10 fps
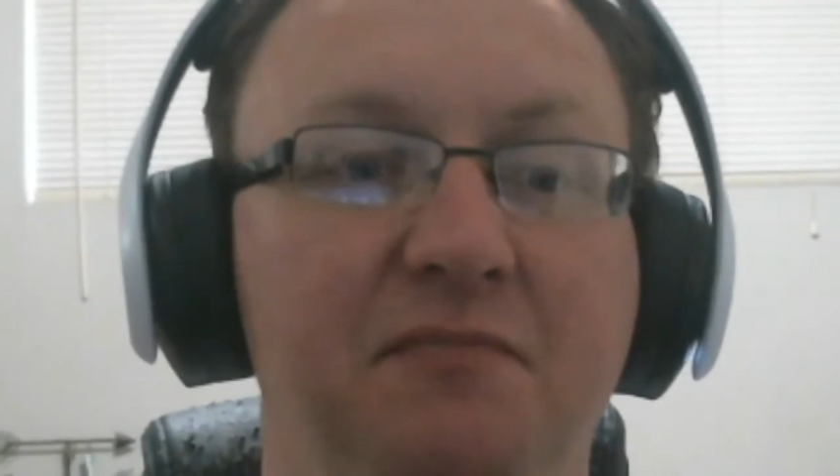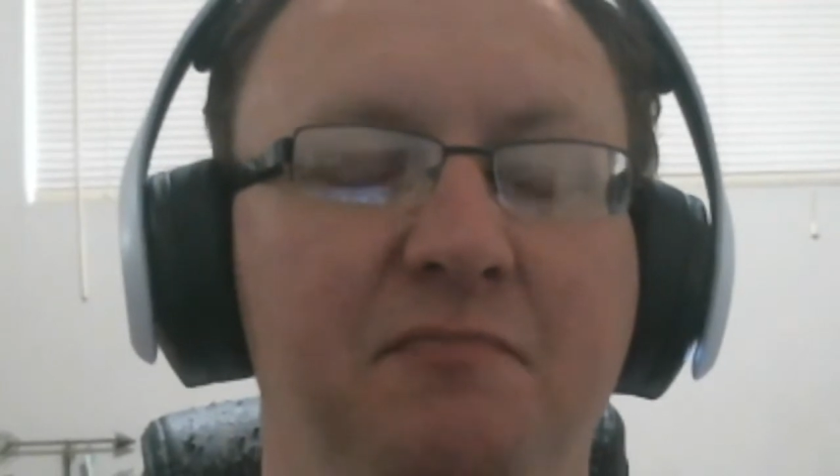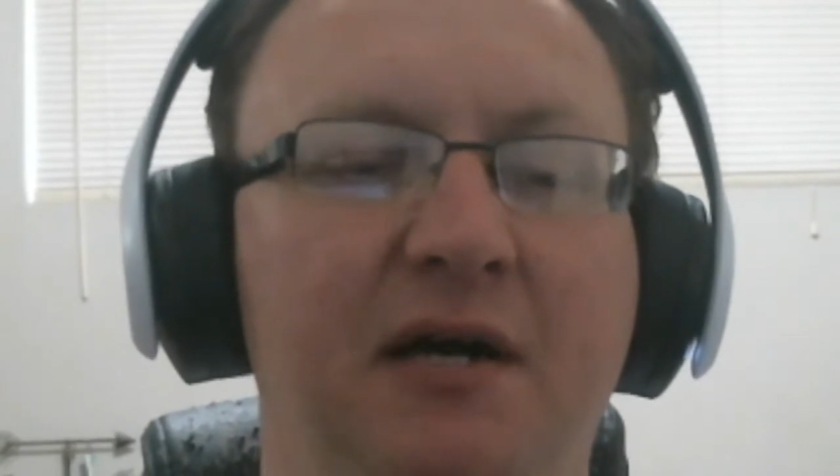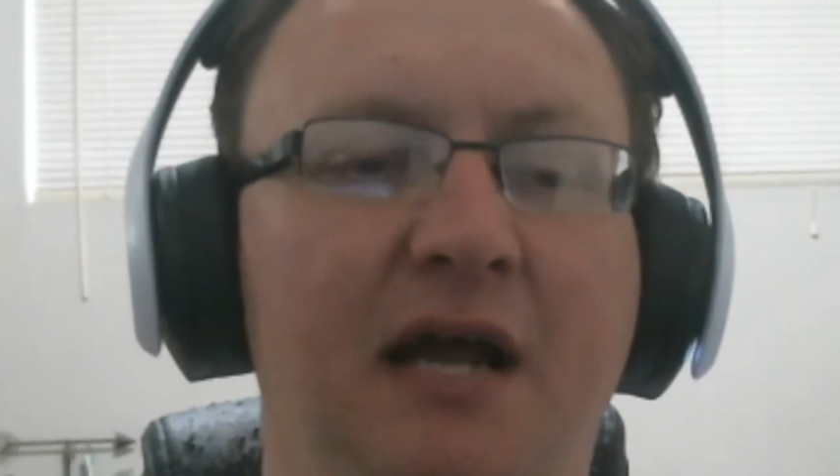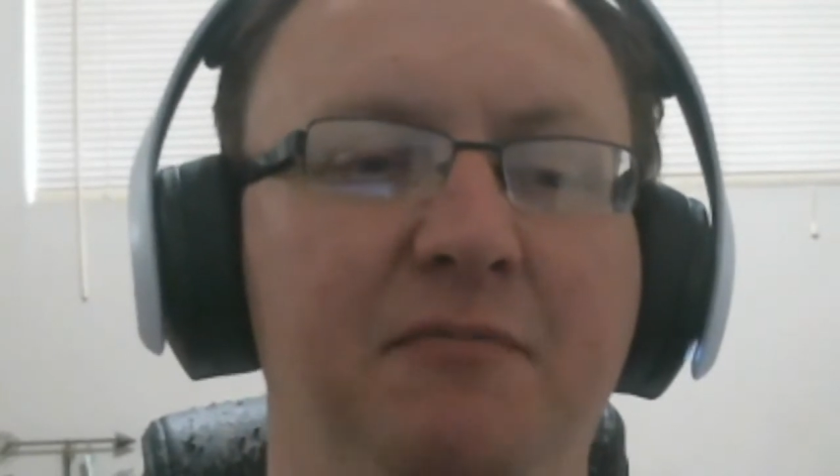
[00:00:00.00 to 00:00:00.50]

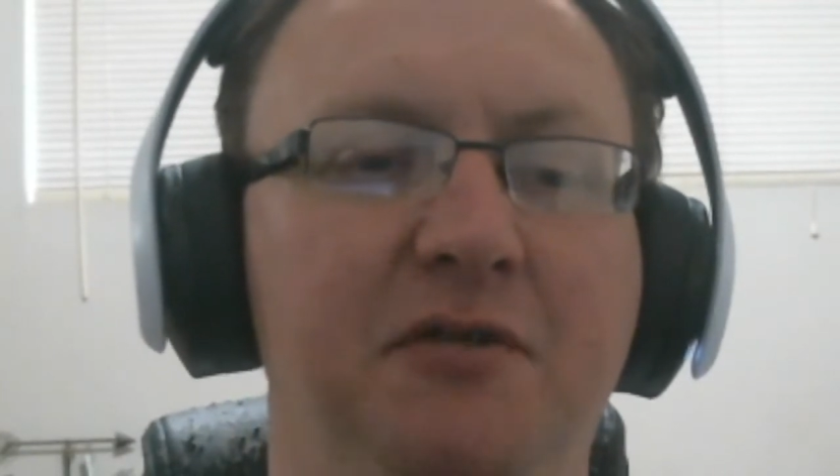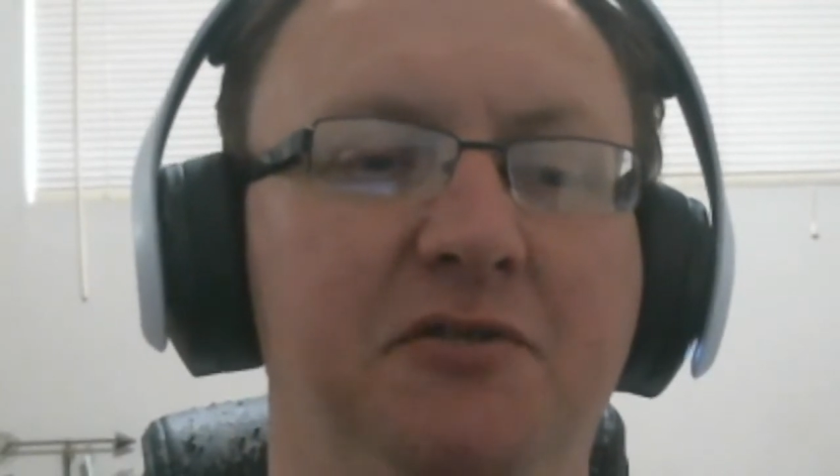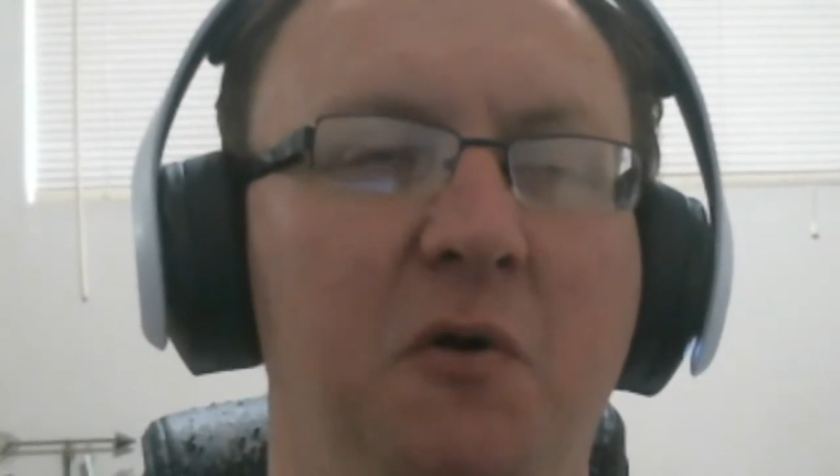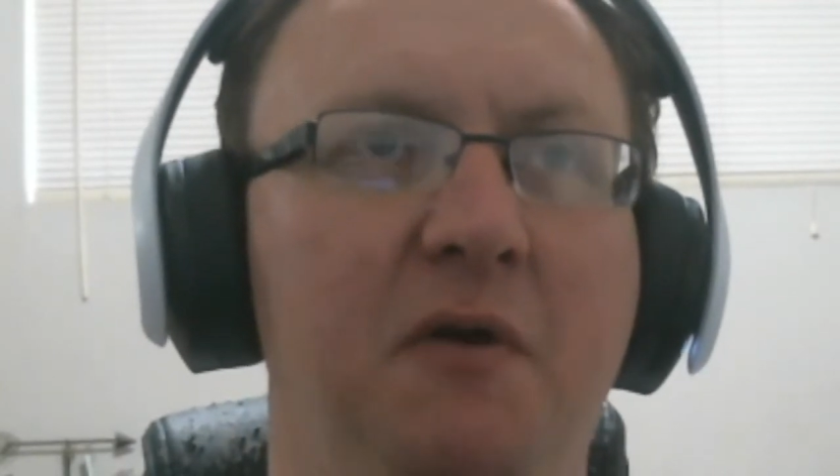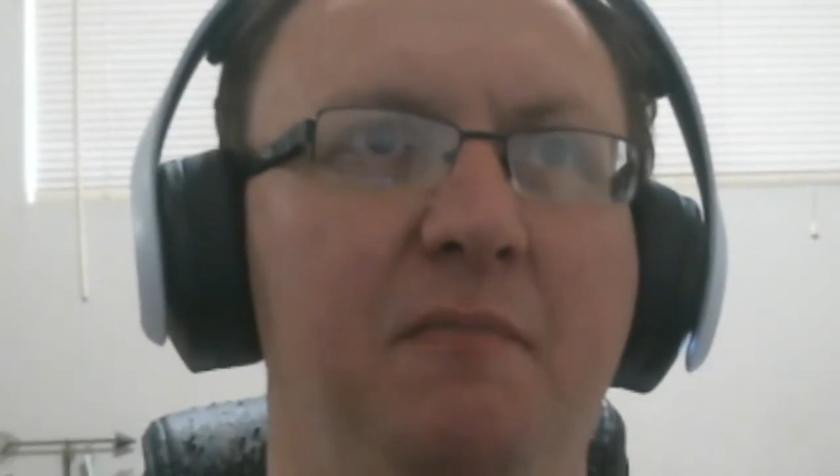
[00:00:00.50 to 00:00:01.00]
But I'm
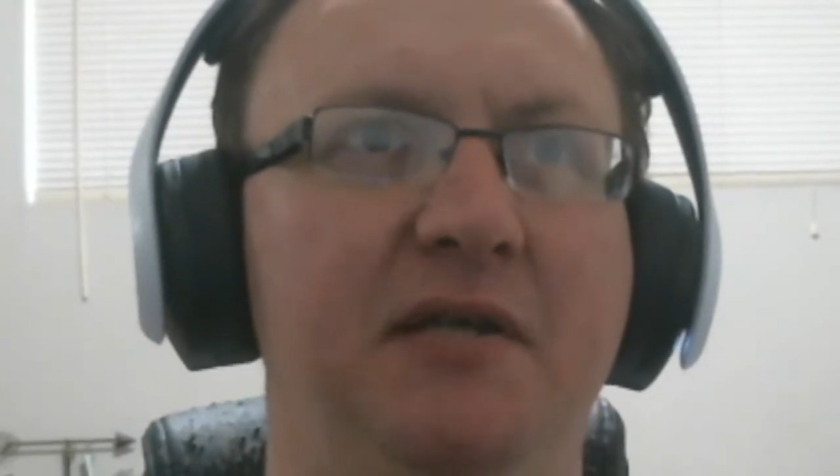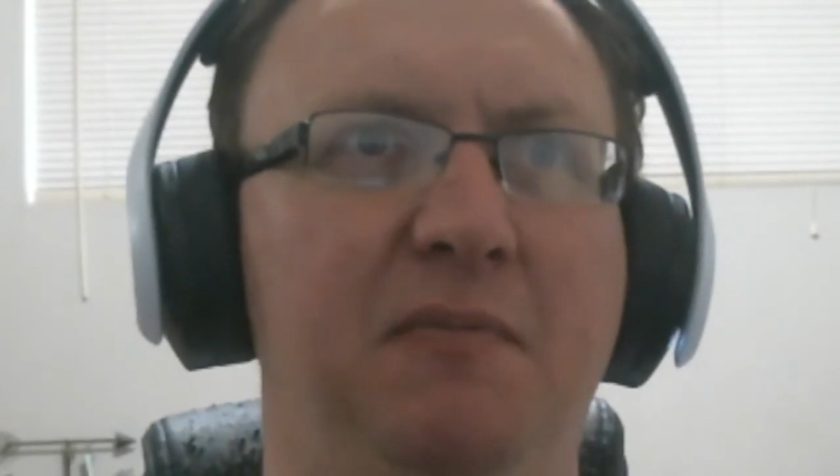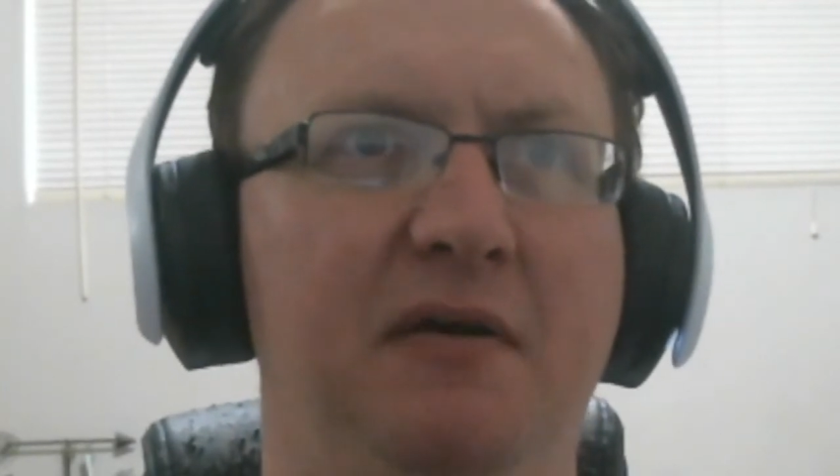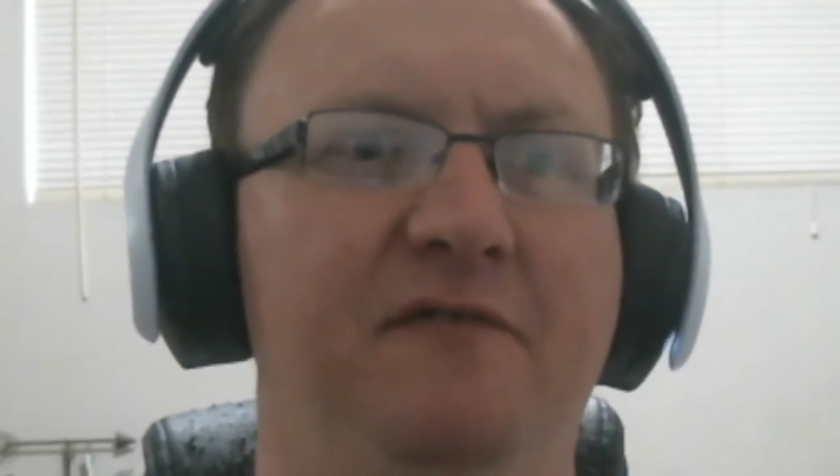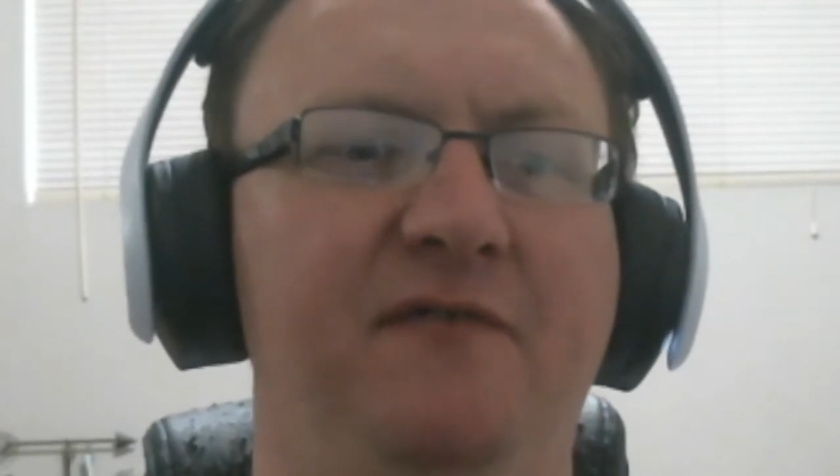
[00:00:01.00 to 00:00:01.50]
just going based
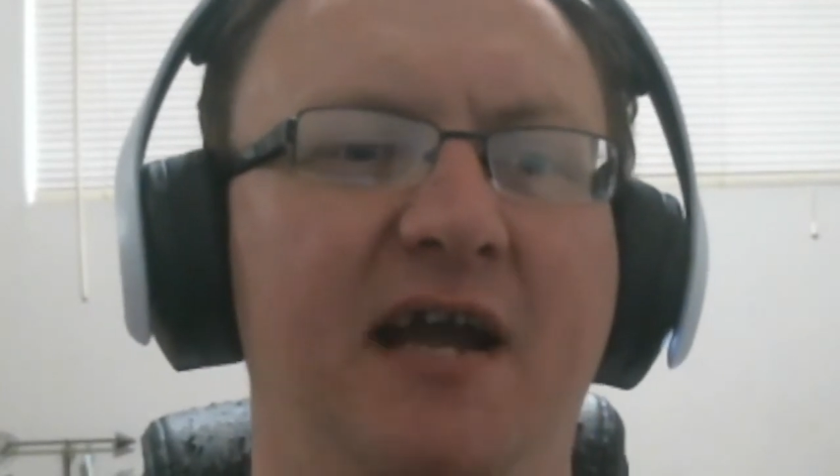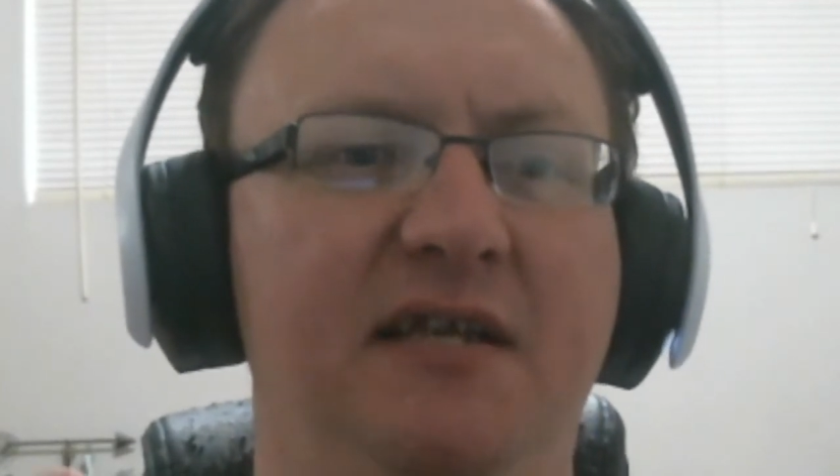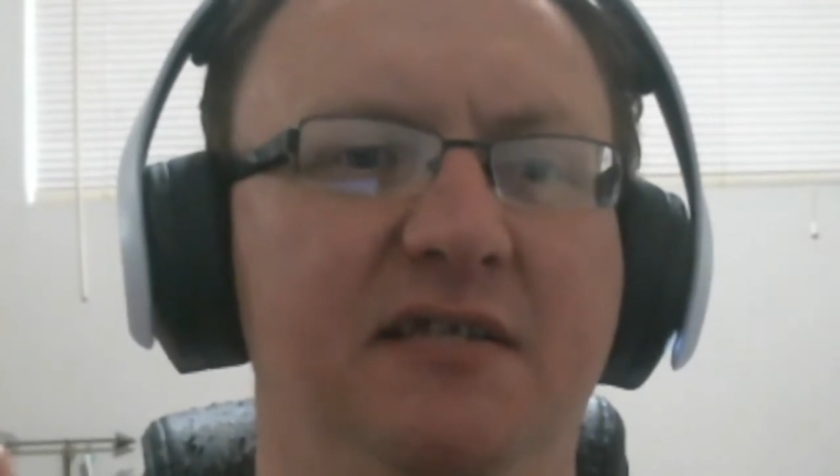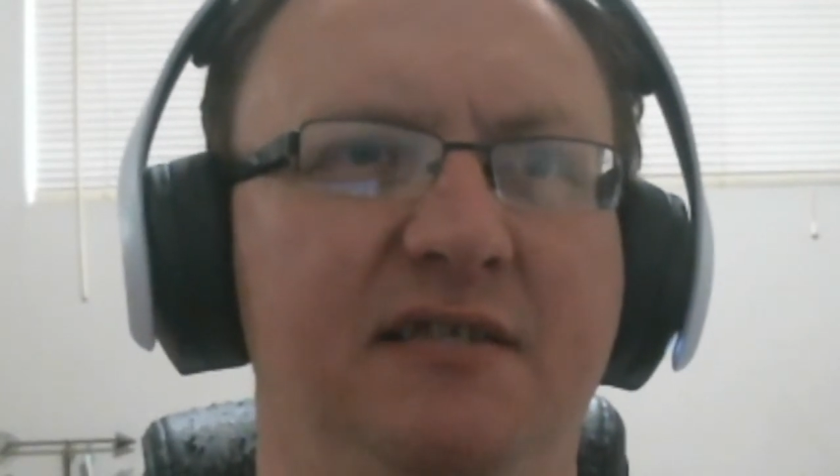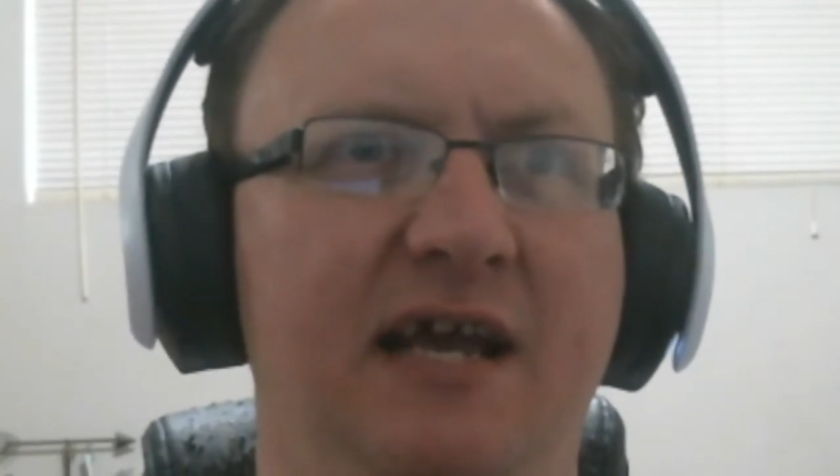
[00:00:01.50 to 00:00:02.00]
upon the
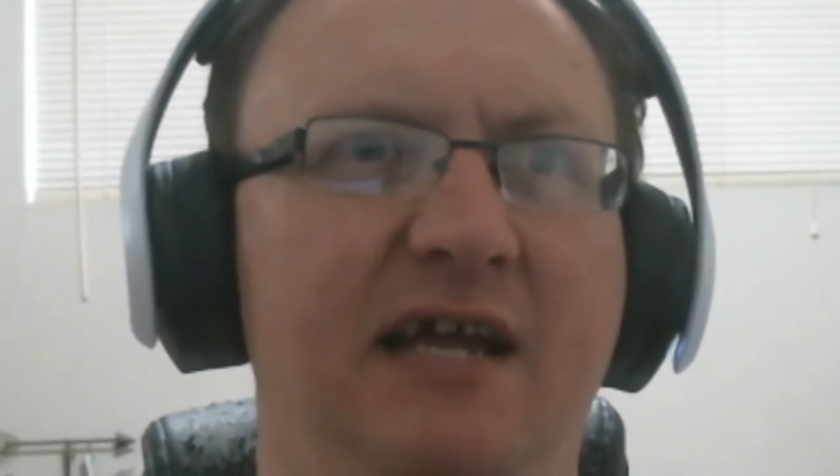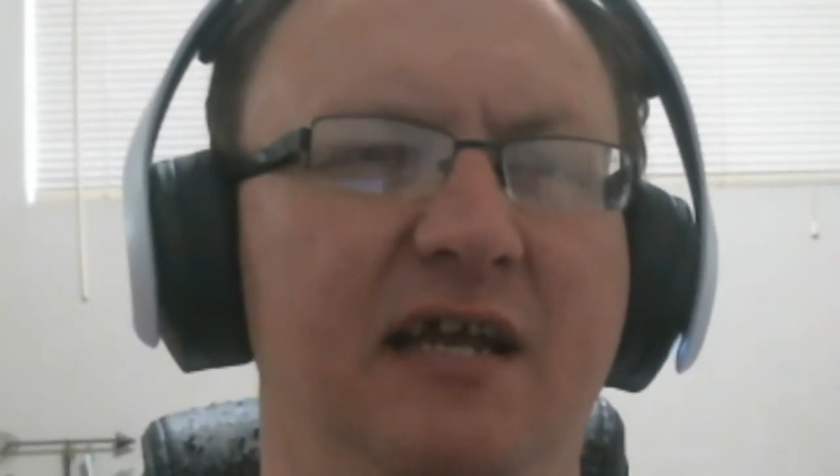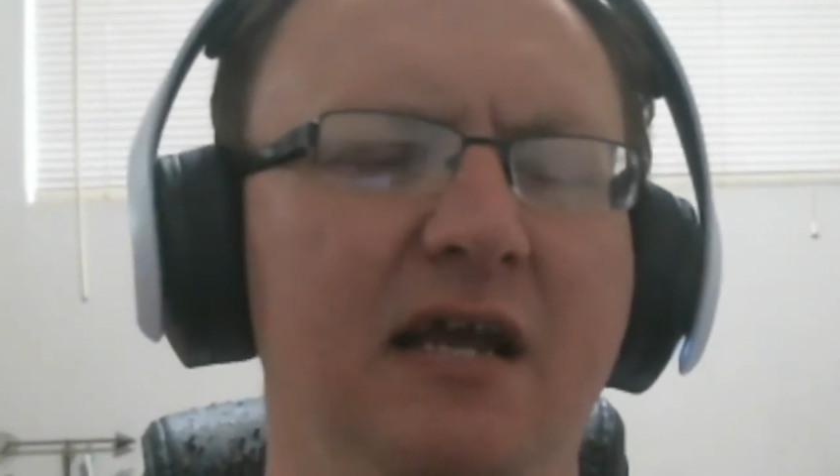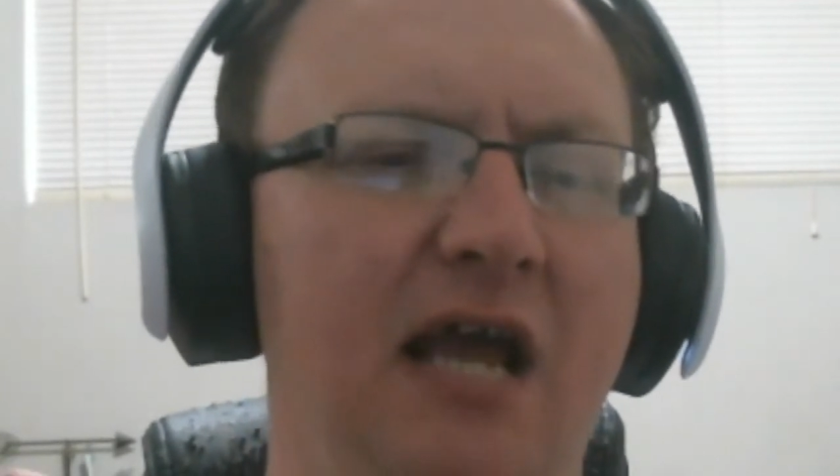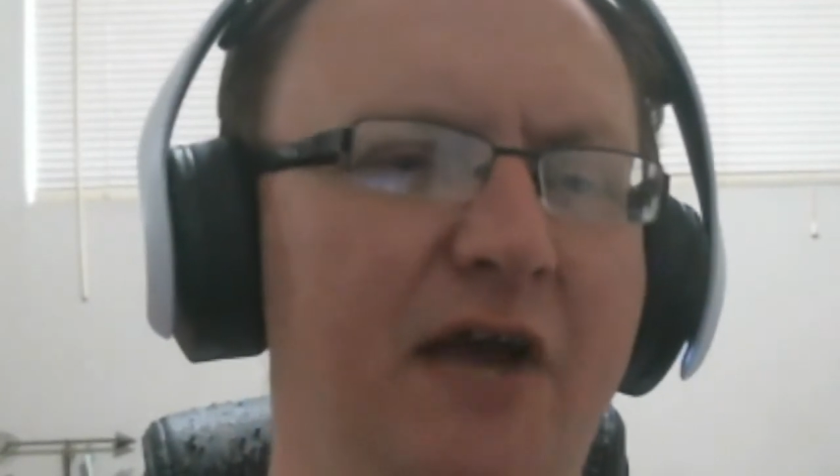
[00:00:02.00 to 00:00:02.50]
fact that